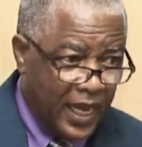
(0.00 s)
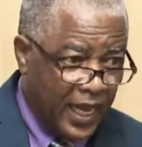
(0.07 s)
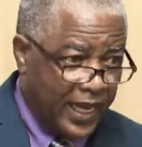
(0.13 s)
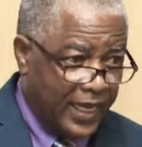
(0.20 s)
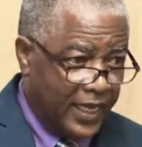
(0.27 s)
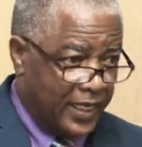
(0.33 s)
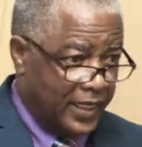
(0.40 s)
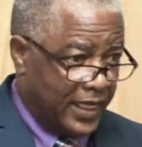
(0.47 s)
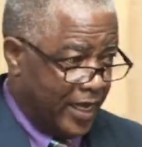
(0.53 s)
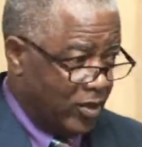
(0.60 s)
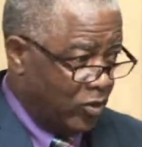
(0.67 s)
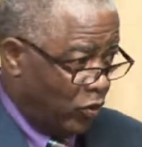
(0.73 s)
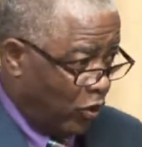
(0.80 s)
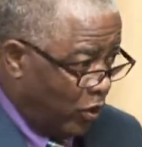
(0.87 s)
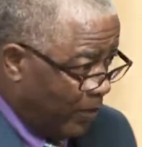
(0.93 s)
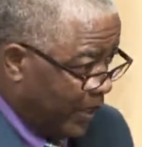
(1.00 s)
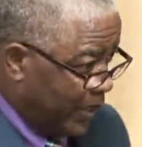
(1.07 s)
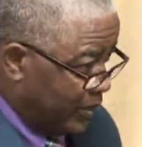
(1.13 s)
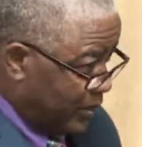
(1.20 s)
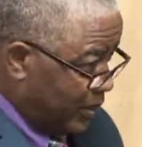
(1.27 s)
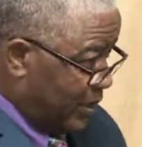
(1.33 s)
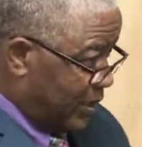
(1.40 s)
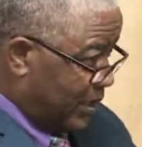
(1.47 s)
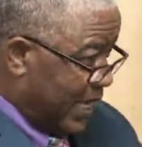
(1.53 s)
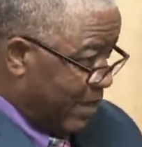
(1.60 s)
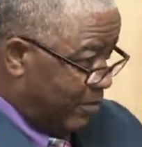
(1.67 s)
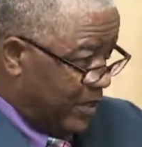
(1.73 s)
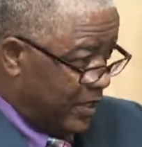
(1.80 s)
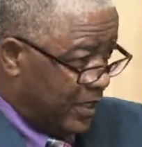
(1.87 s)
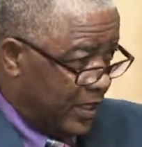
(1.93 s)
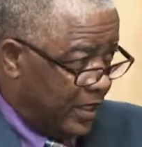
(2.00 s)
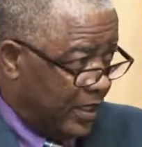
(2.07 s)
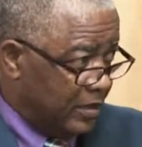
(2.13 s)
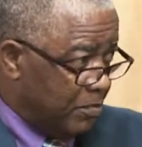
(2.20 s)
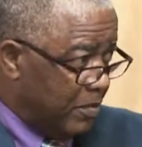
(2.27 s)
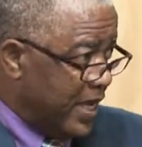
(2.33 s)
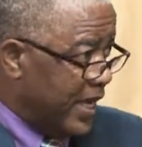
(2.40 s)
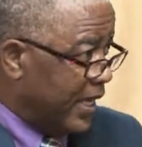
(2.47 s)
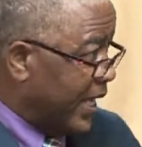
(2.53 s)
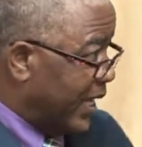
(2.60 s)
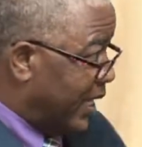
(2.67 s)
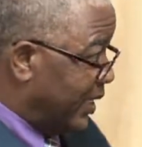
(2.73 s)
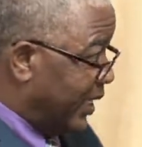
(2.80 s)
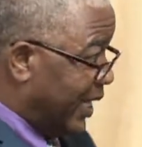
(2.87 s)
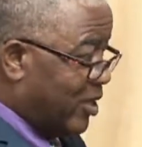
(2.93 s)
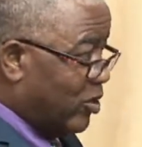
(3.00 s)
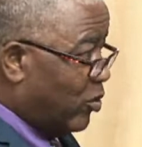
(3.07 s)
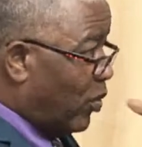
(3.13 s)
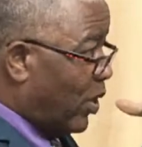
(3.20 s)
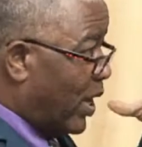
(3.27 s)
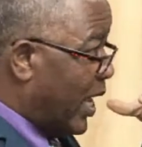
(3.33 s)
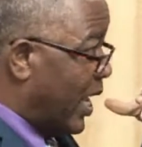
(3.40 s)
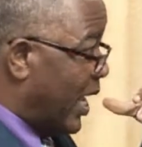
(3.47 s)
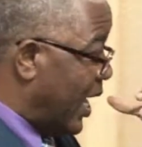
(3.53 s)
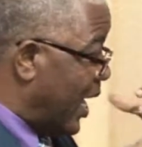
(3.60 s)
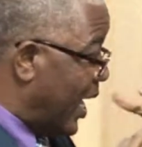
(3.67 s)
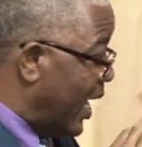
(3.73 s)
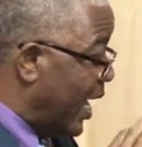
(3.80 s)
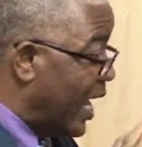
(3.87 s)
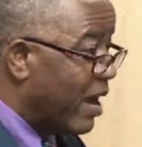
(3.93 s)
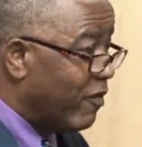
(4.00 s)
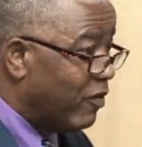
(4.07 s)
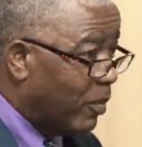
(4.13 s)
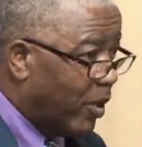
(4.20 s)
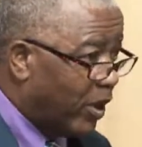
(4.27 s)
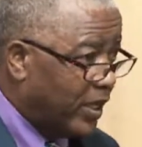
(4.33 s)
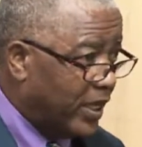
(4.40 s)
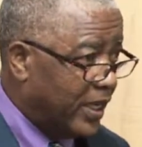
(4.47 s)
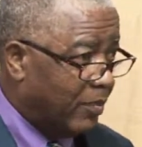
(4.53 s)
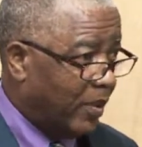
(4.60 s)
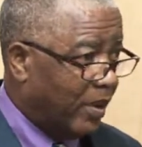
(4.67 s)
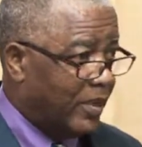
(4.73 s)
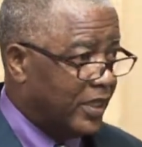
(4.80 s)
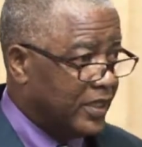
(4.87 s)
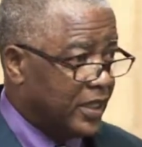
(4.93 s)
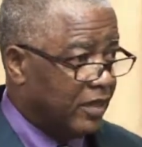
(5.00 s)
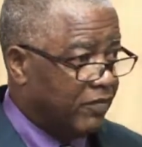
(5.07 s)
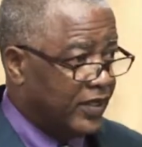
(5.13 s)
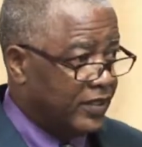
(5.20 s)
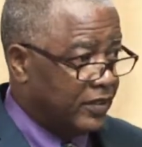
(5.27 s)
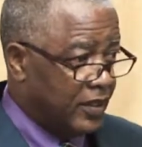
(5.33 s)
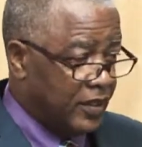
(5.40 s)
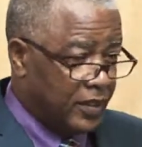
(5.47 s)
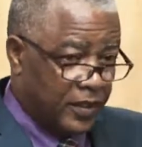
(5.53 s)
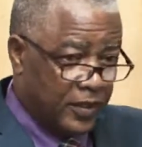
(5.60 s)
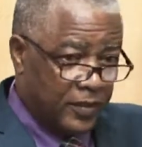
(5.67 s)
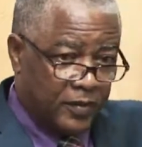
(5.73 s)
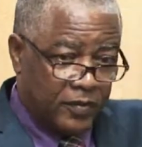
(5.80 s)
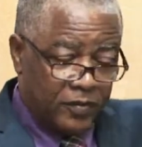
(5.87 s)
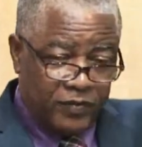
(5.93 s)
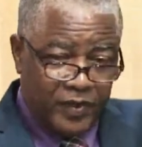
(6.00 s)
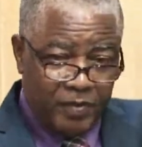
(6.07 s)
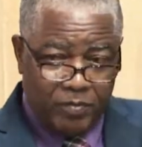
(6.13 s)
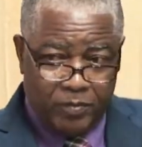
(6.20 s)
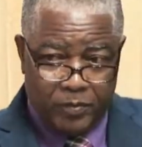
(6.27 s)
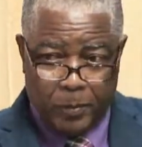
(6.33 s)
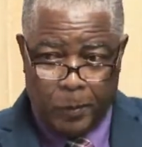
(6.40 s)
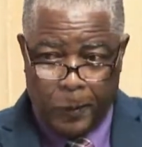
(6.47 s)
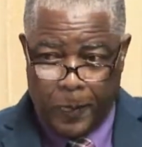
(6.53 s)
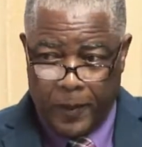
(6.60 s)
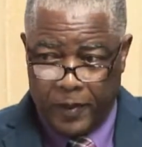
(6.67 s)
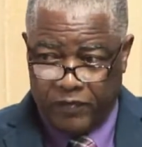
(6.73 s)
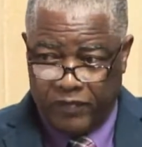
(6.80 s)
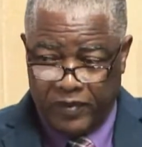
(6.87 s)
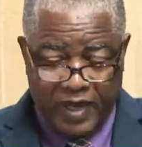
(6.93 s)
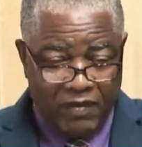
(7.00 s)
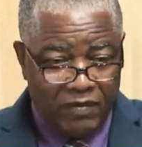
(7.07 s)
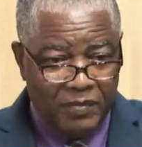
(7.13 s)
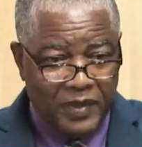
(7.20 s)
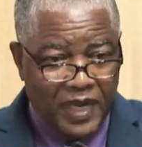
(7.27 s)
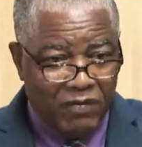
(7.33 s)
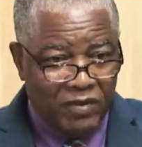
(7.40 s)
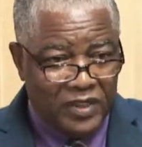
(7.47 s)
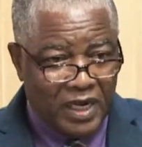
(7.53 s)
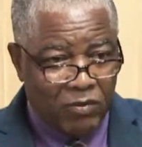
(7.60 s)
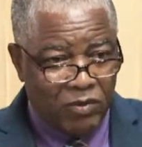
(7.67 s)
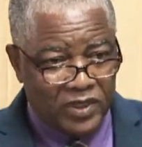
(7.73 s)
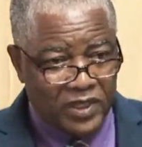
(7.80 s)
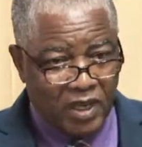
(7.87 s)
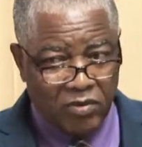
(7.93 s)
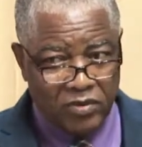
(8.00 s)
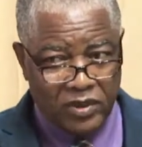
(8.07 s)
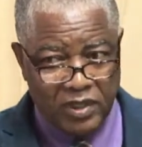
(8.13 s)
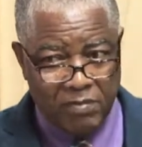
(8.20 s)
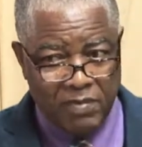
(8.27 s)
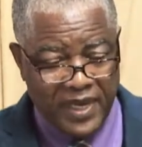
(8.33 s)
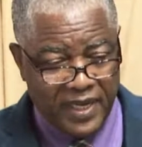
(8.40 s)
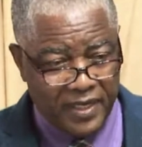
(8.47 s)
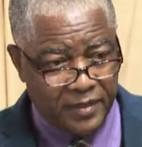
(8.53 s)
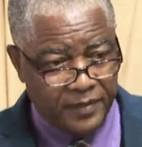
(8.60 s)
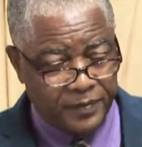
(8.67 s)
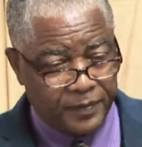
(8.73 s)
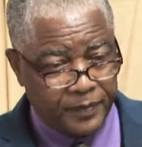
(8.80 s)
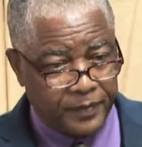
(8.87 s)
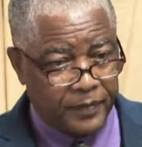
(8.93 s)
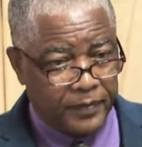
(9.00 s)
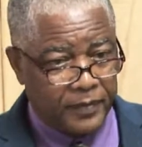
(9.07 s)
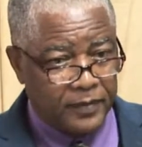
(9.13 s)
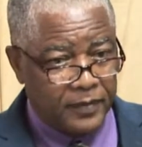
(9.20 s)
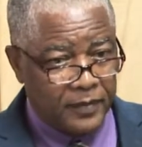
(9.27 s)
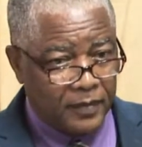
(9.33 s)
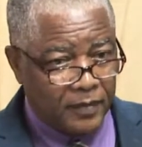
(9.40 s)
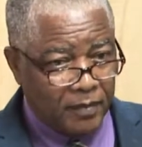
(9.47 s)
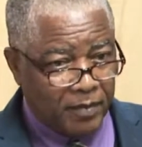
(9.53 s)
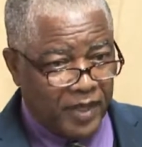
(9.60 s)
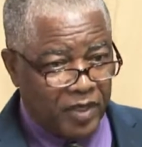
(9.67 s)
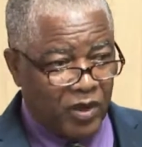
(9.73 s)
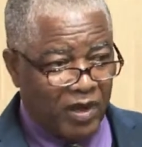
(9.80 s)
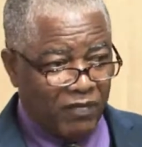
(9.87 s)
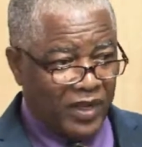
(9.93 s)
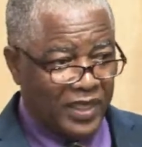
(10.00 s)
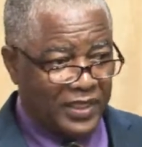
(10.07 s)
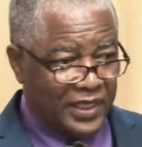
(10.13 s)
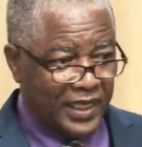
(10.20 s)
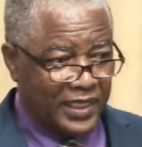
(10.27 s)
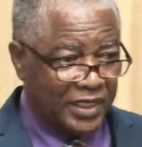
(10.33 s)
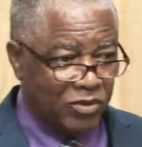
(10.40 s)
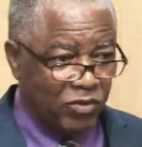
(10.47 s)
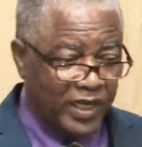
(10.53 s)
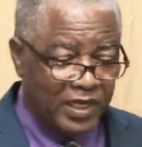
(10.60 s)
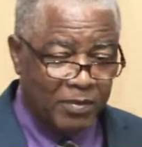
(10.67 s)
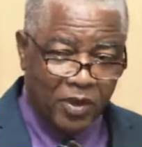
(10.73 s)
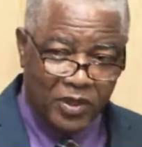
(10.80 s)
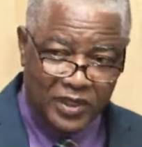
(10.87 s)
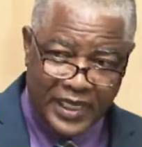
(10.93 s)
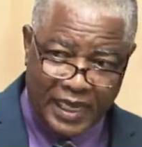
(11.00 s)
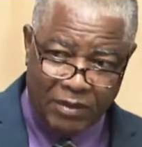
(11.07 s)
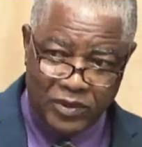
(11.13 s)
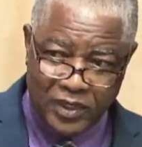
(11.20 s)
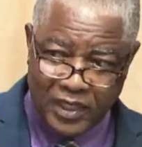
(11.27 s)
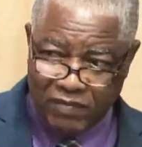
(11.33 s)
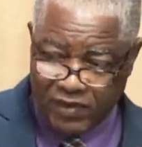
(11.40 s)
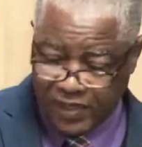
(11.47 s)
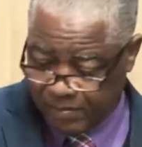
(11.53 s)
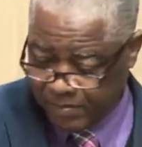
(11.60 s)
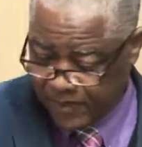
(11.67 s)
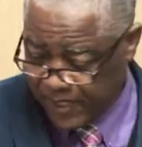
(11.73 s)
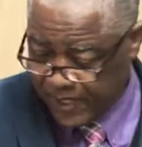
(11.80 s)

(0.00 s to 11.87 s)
I can tell you how much the clerk makes. I can tell you everybody in the public service, from Governor General down to the maid. But you have consultants, you have the amount of salaries you're giving them.